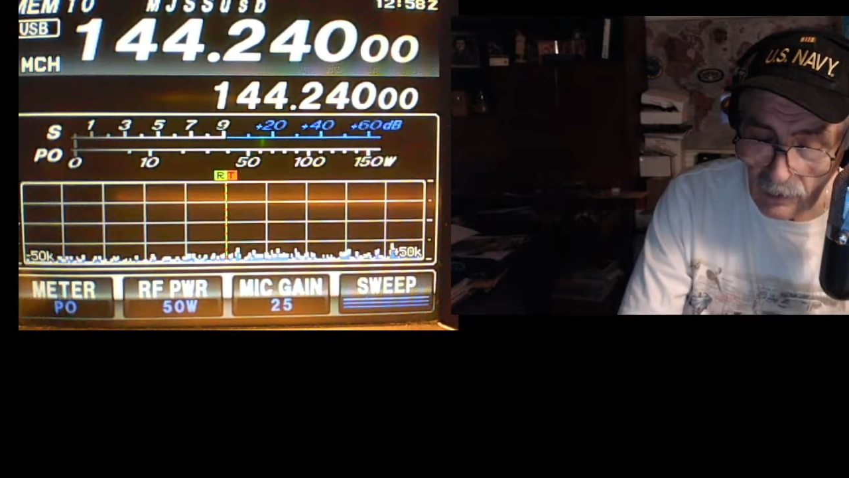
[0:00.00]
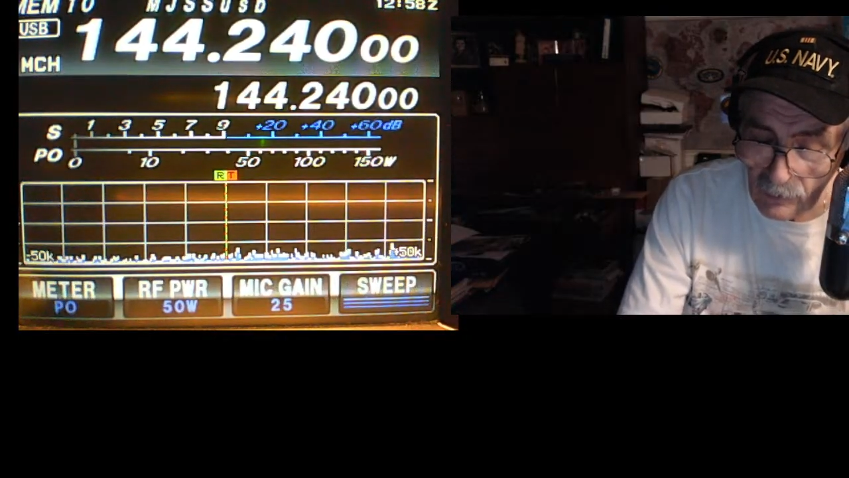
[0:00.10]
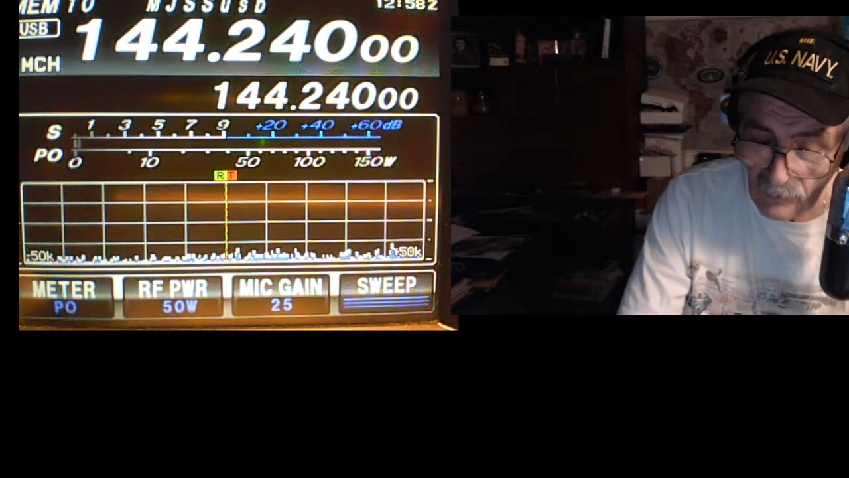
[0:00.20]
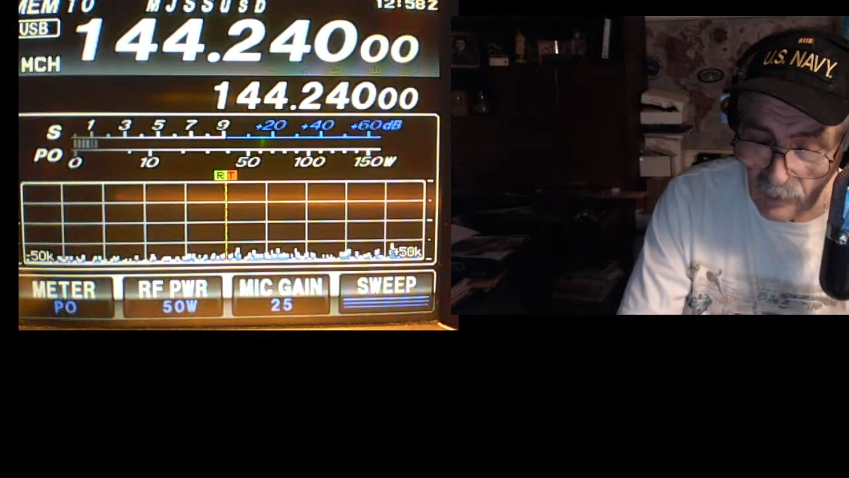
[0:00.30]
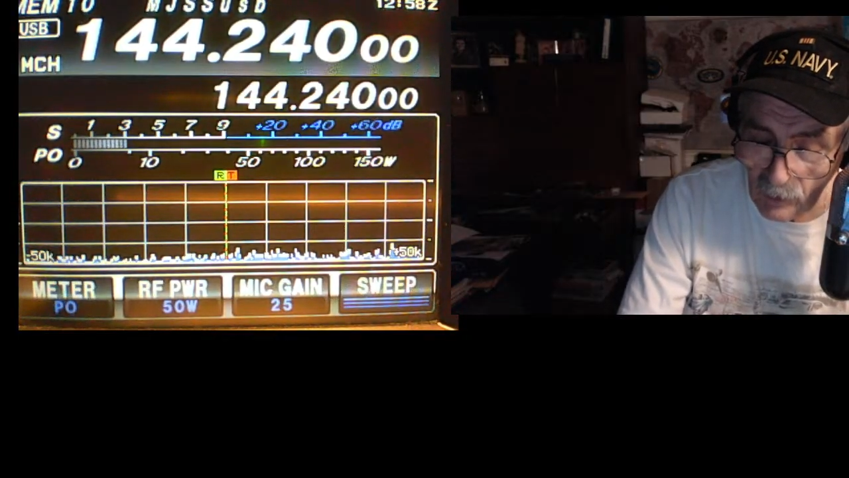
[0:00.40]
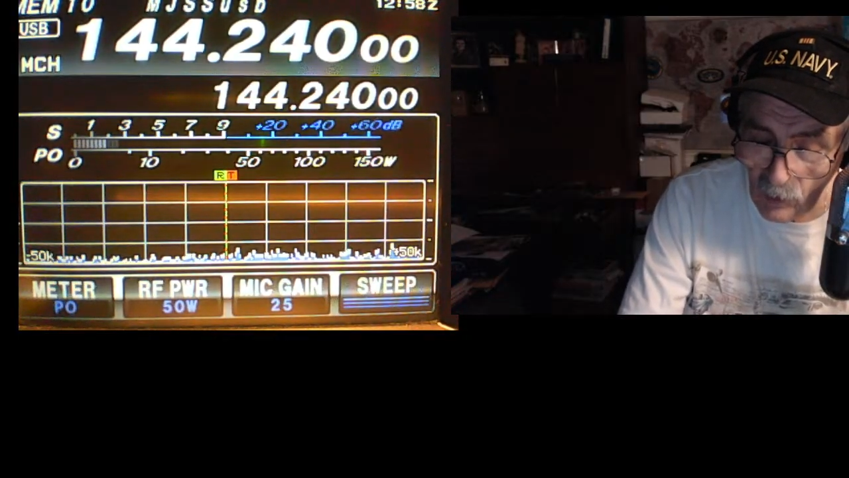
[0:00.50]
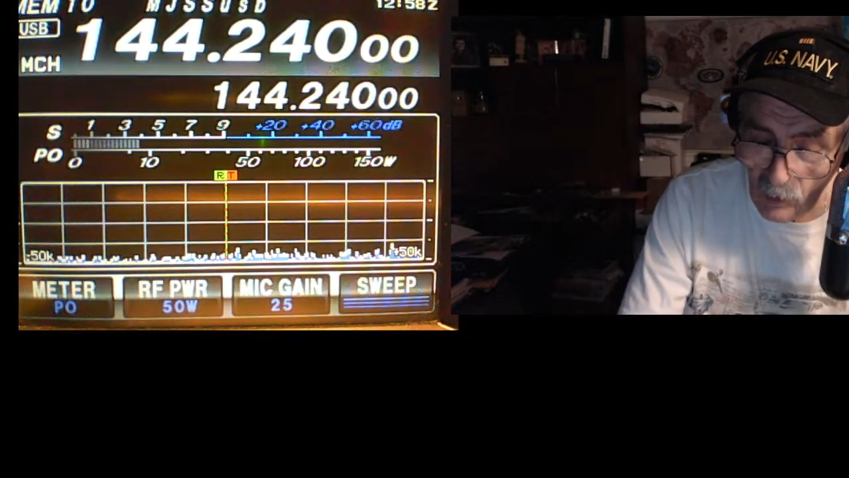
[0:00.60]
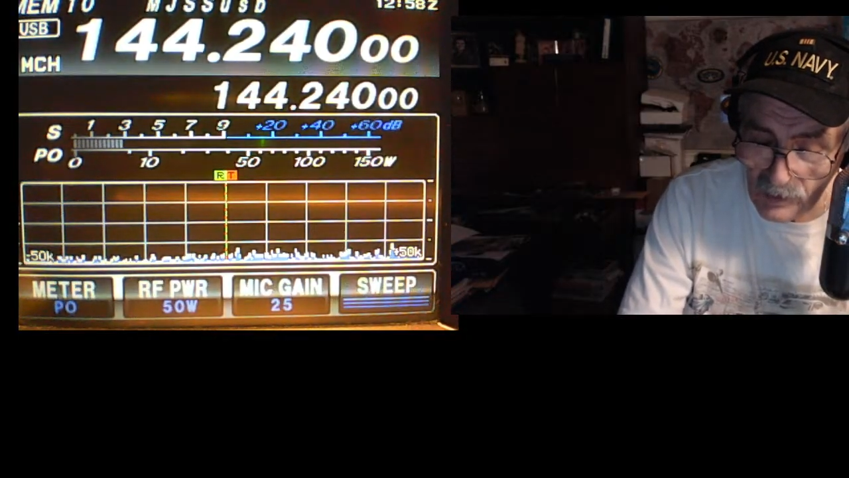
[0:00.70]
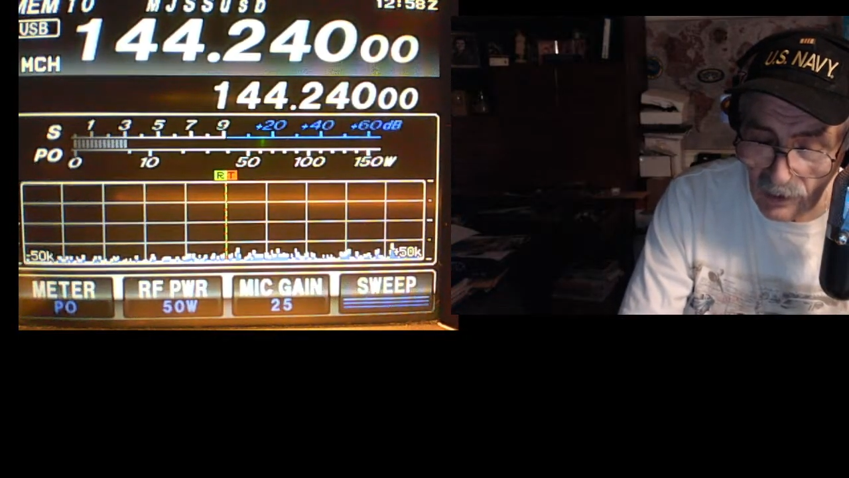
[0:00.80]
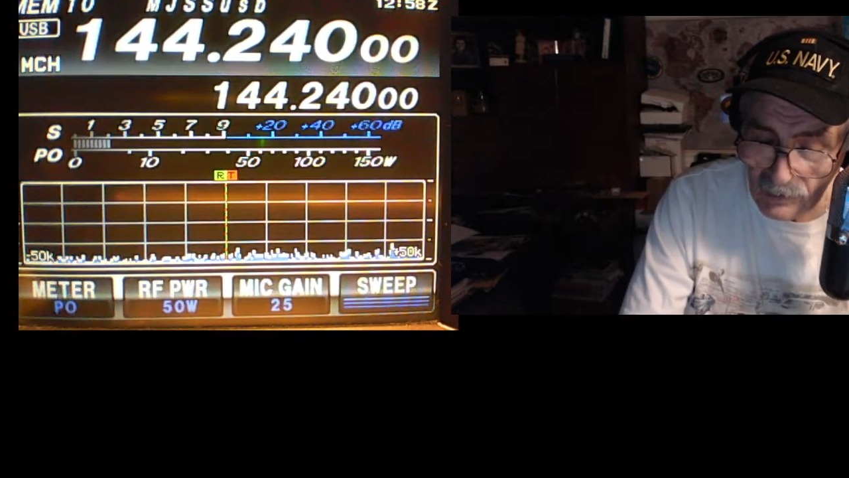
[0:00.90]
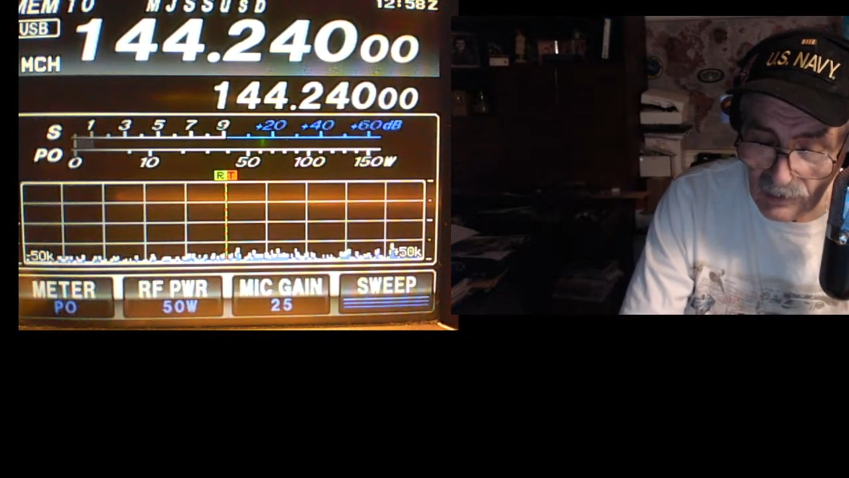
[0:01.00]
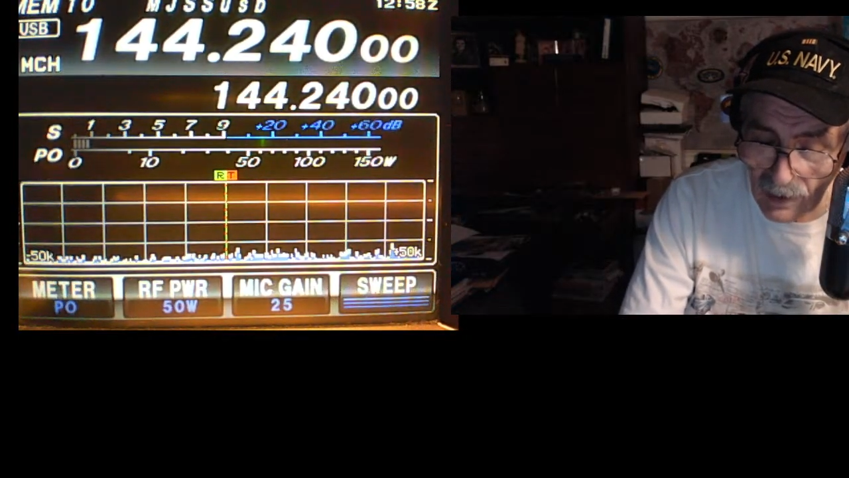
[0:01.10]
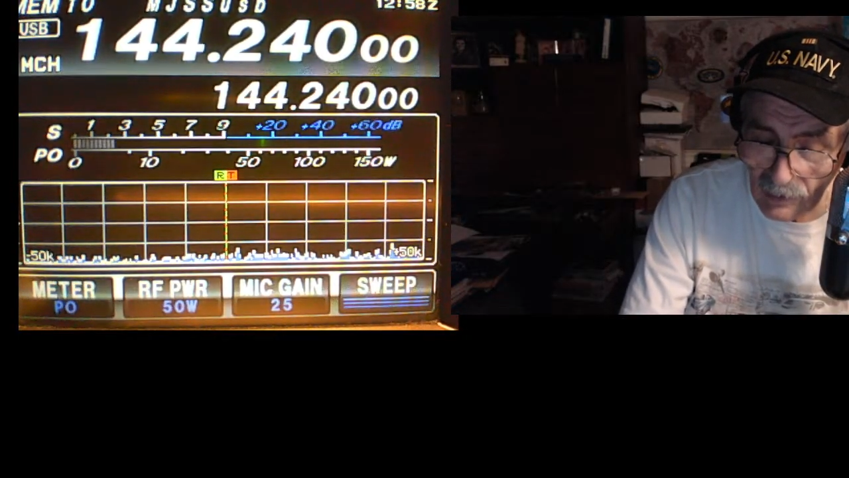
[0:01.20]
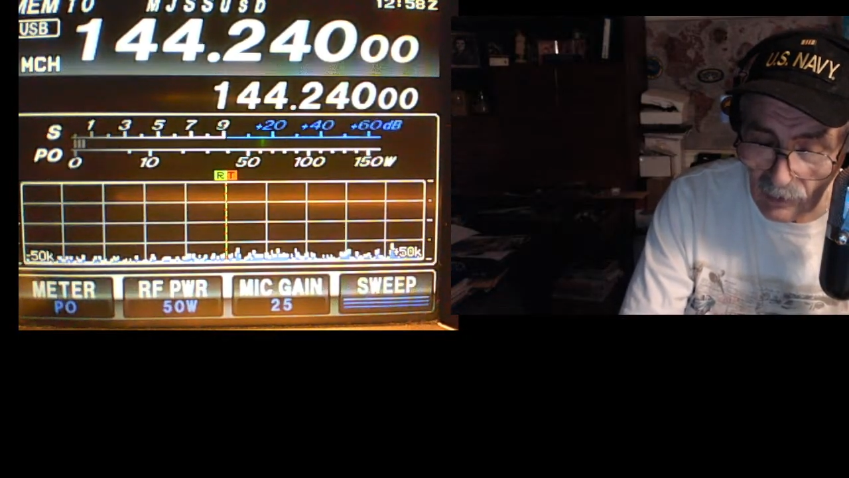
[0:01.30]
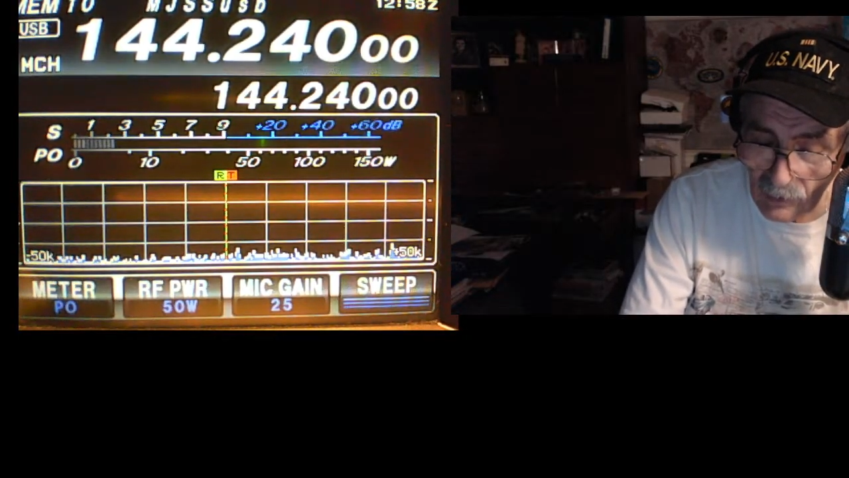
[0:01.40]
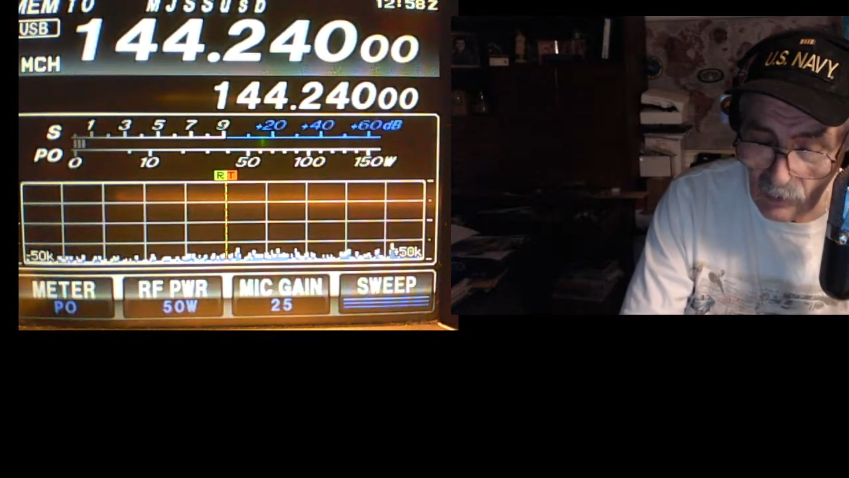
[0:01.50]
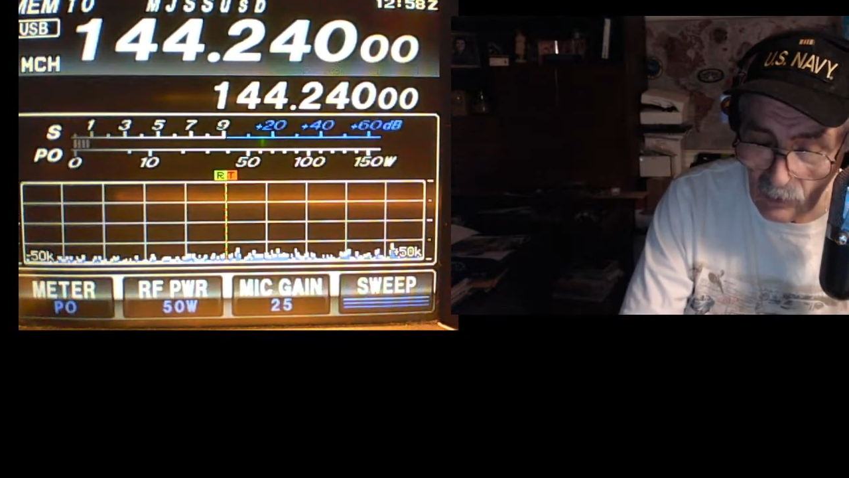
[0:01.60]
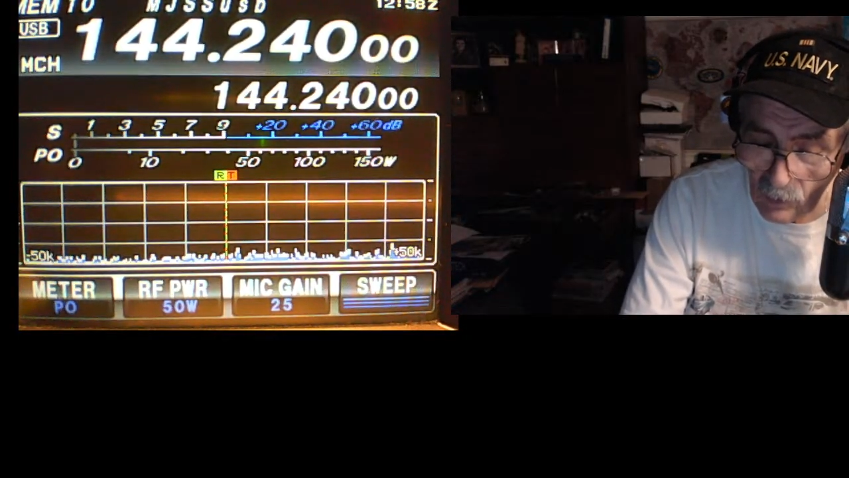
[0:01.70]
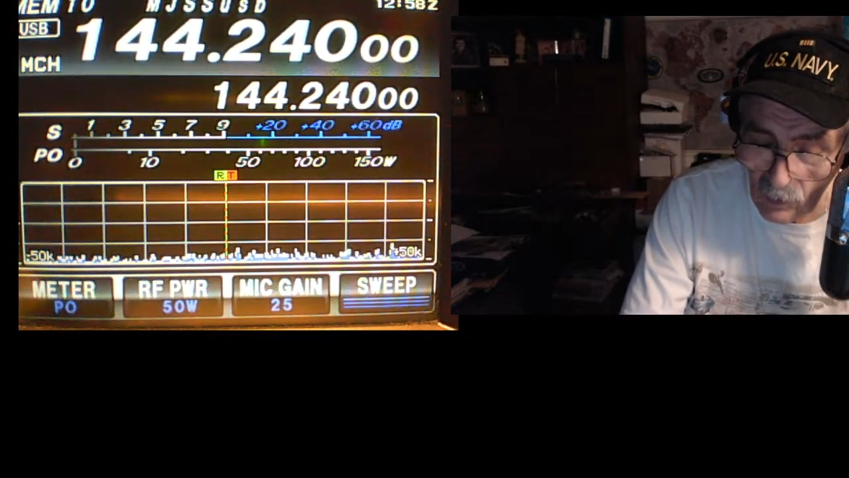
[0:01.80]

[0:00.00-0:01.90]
November Hotel Tango.